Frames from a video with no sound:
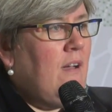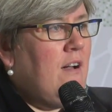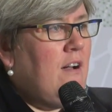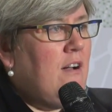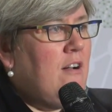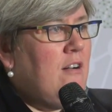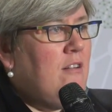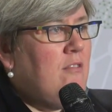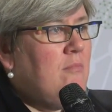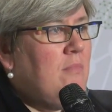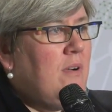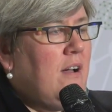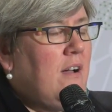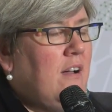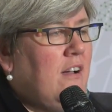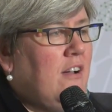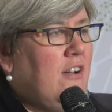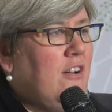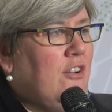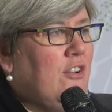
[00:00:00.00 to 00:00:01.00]
um,
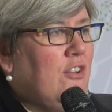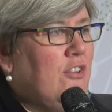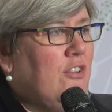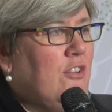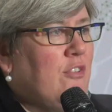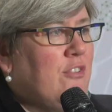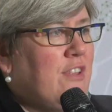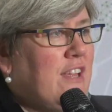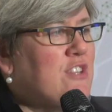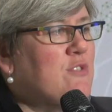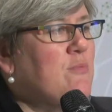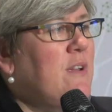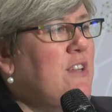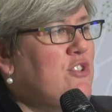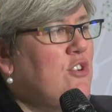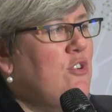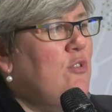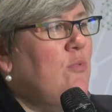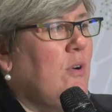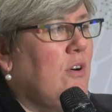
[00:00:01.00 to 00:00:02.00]
uh, the things we
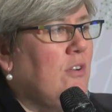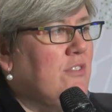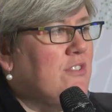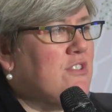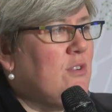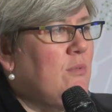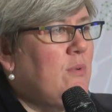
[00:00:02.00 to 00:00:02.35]
do want.